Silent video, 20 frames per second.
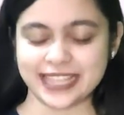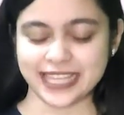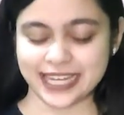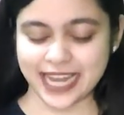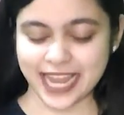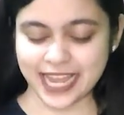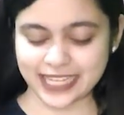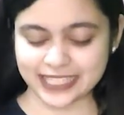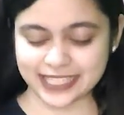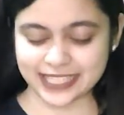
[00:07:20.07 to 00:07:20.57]
The
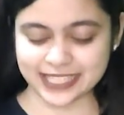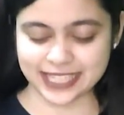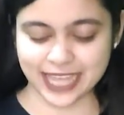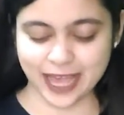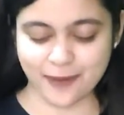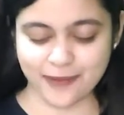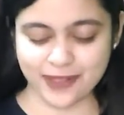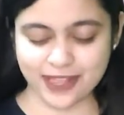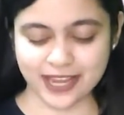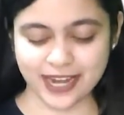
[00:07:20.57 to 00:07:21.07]
next
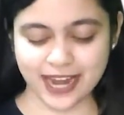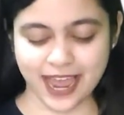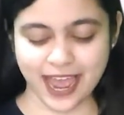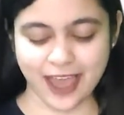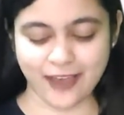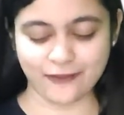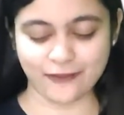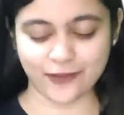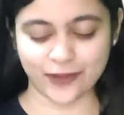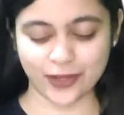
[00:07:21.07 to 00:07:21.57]
example that I
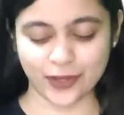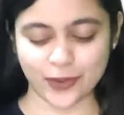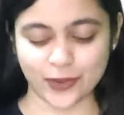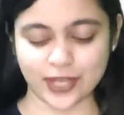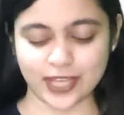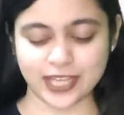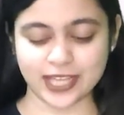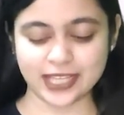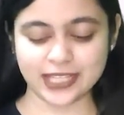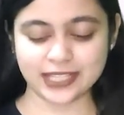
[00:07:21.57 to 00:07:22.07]
have for you
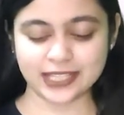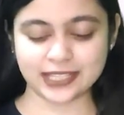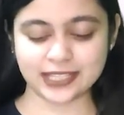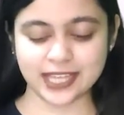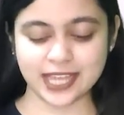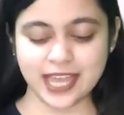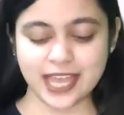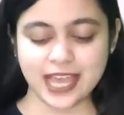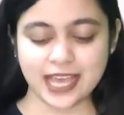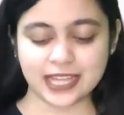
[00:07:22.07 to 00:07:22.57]
is
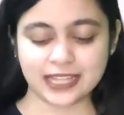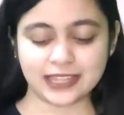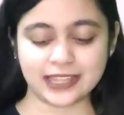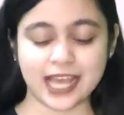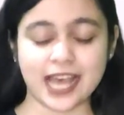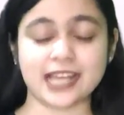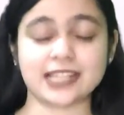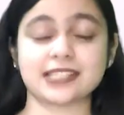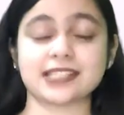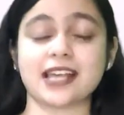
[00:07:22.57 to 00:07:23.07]

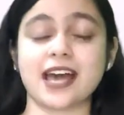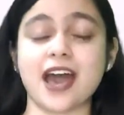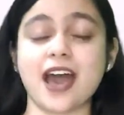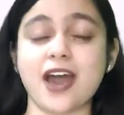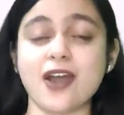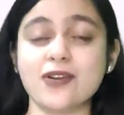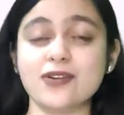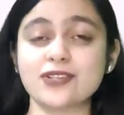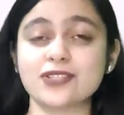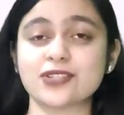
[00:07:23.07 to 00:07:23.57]
Das
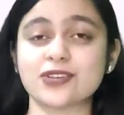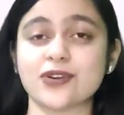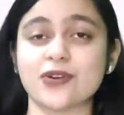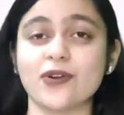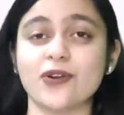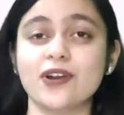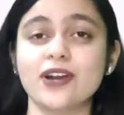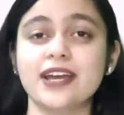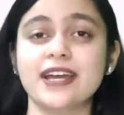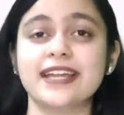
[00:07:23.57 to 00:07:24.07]

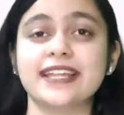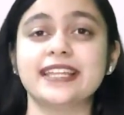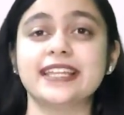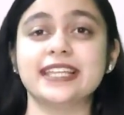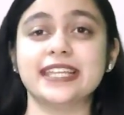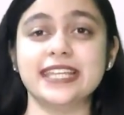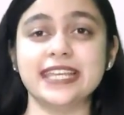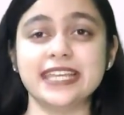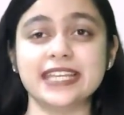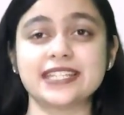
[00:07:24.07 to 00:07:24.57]
Auto
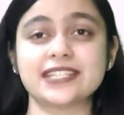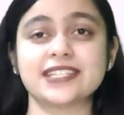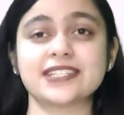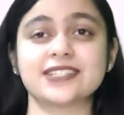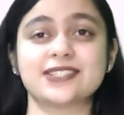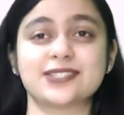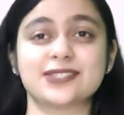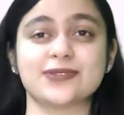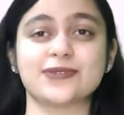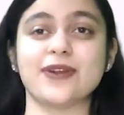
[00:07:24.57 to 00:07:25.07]
liegt
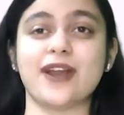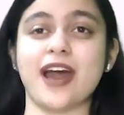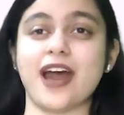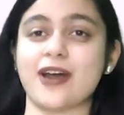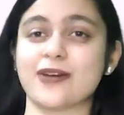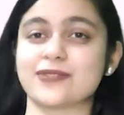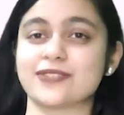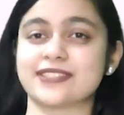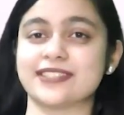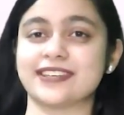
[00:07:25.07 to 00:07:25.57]
zu
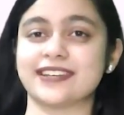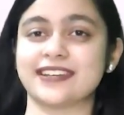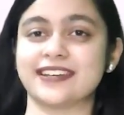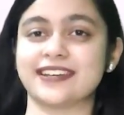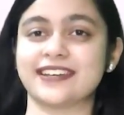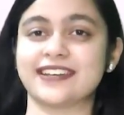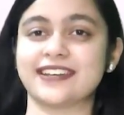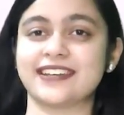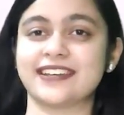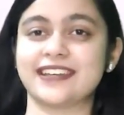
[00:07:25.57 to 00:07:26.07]
Hause.
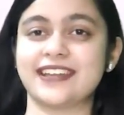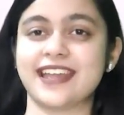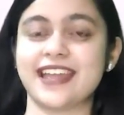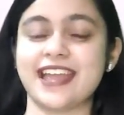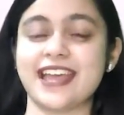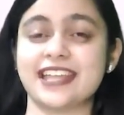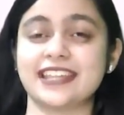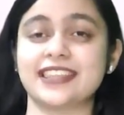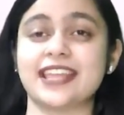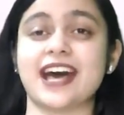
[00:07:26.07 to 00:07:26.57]

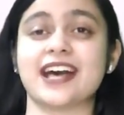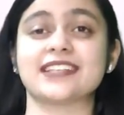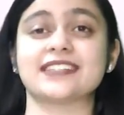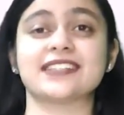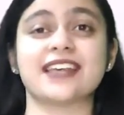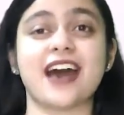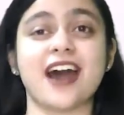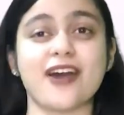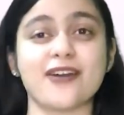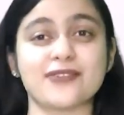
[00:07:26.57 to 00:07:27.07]

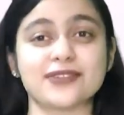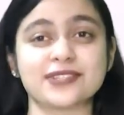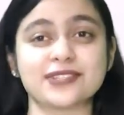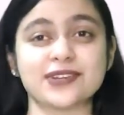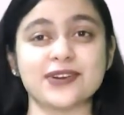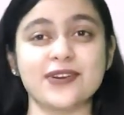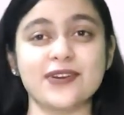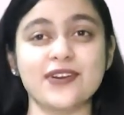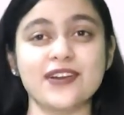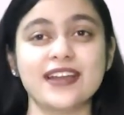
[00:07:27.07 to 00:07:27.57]
Das
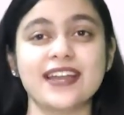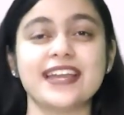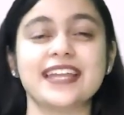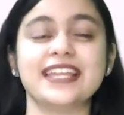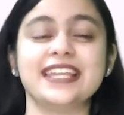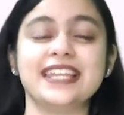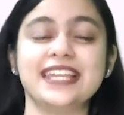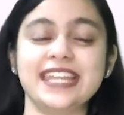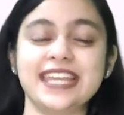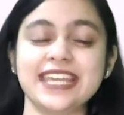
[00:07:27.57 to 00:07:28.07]
Auto
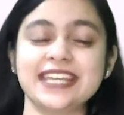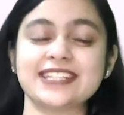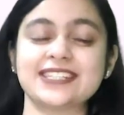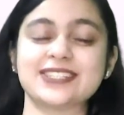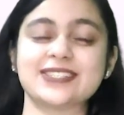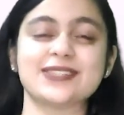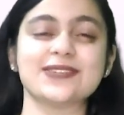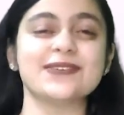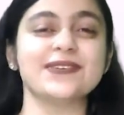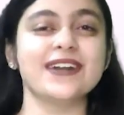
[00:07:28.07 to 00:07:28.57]

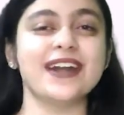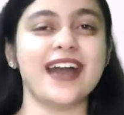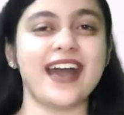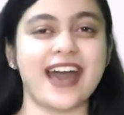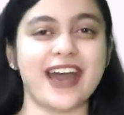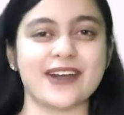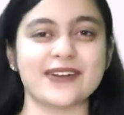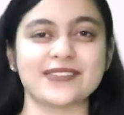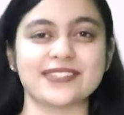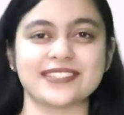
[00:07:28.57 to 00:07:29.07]
liegt zu
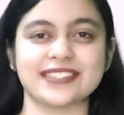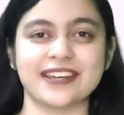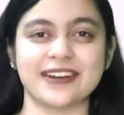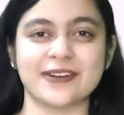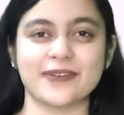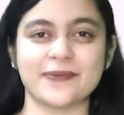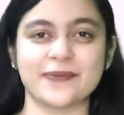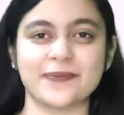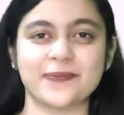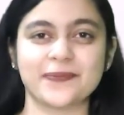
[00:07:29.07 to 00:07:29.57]

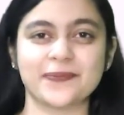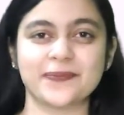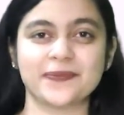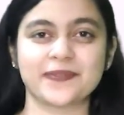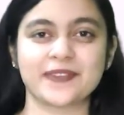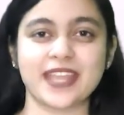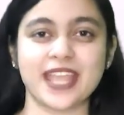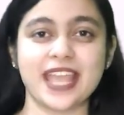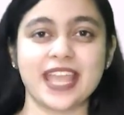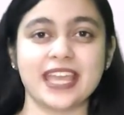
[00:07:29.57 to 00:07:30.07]
Hause.
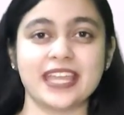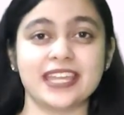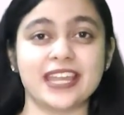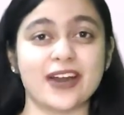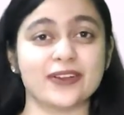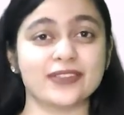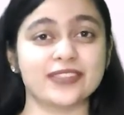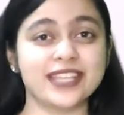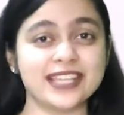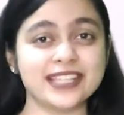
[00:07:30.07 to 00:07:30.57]

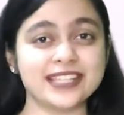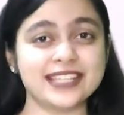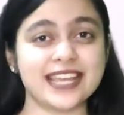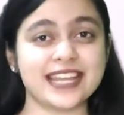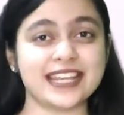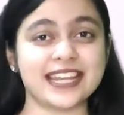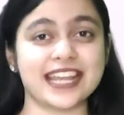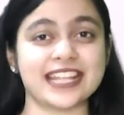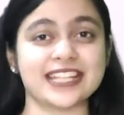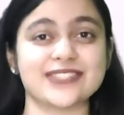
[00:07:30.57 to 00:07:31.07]
Now this
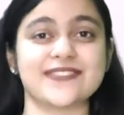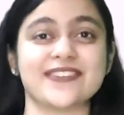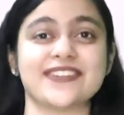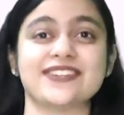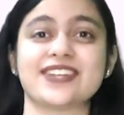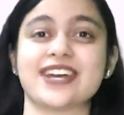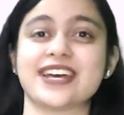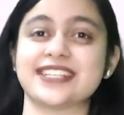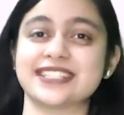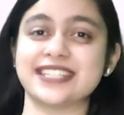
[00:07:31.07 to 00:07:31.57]
sentence
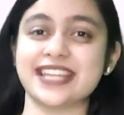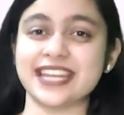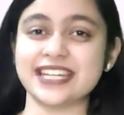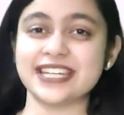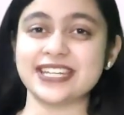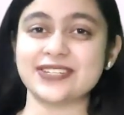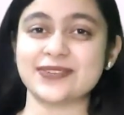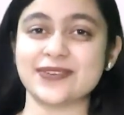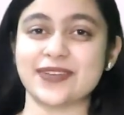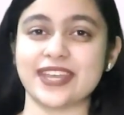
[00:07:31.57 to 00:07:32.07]
when
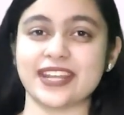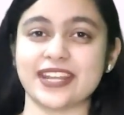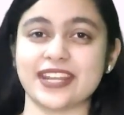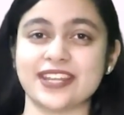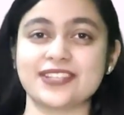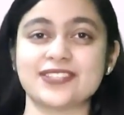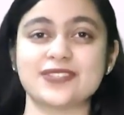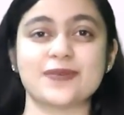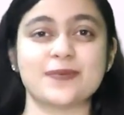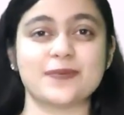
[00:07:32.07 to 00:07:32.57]
translated to
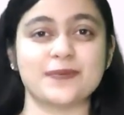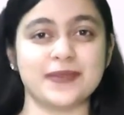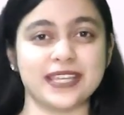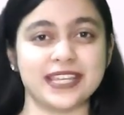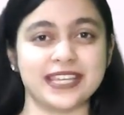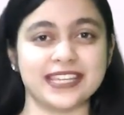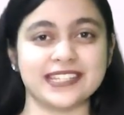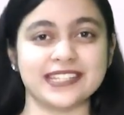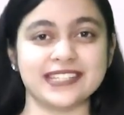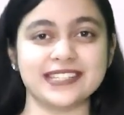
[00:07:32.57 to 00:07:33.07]
English
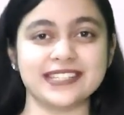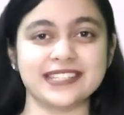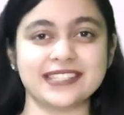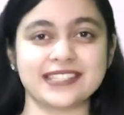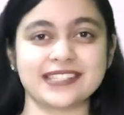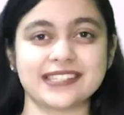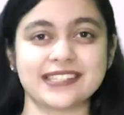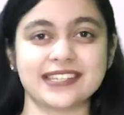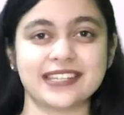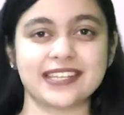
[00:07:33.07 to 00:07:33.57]

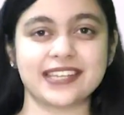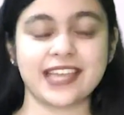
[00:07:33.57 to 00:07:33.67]
means